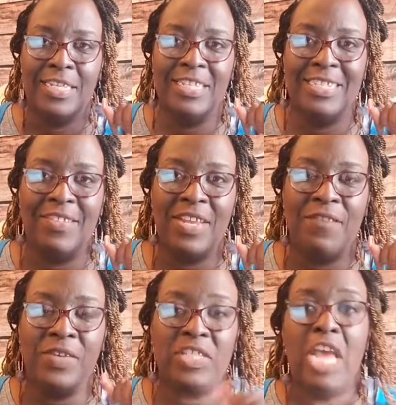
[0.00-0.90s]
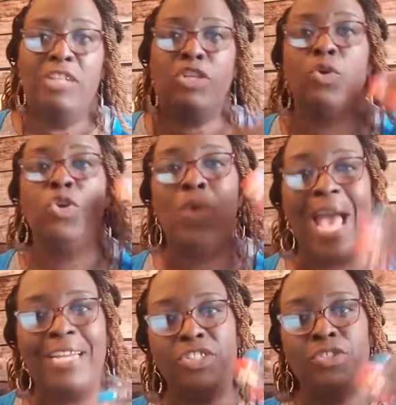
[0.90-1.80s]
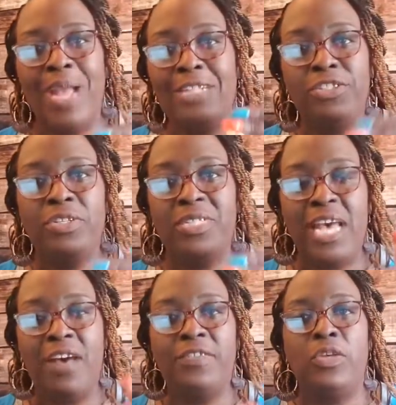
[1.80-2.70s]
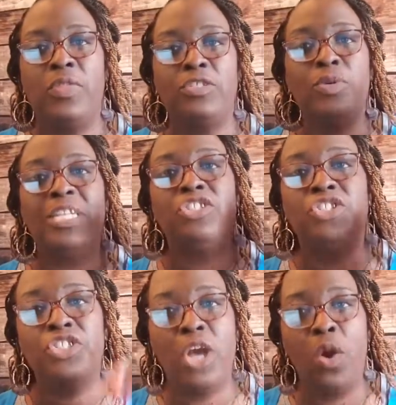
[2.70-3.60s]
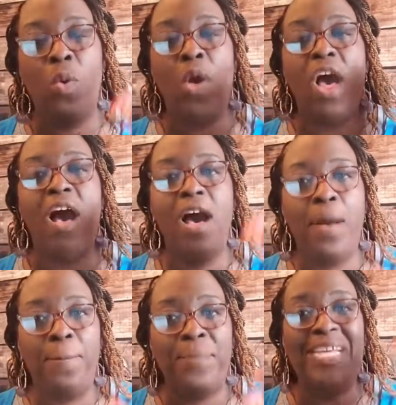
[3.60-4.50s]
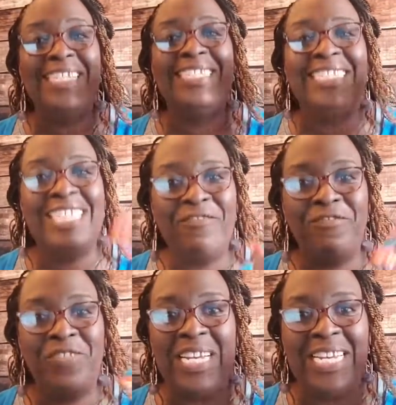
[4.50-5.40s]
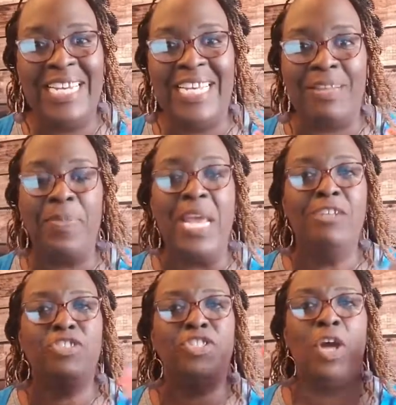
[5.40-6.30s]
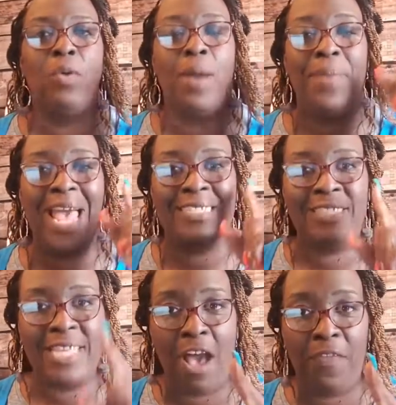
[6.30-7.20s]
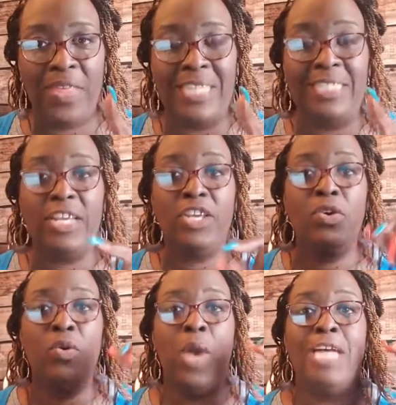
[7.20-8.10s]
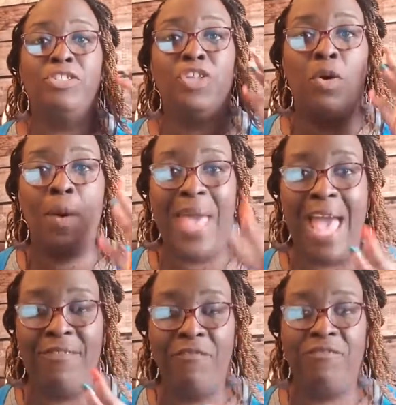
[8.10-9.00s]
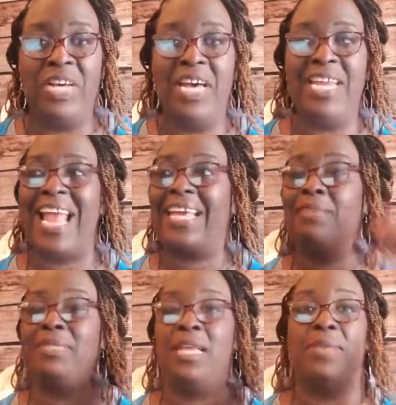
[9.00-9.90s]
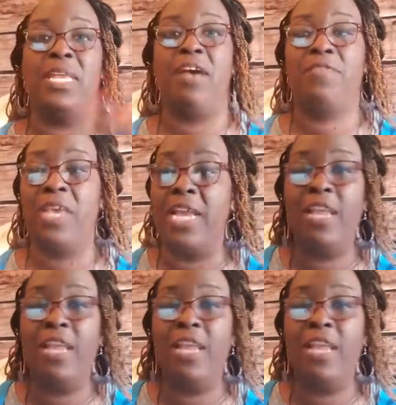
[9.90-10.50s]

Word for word: You see the difference? So you got to stretch yourself so that you can show up differently. Show up as the authentic you, show up having fun. And I keep saying I'm getting off here.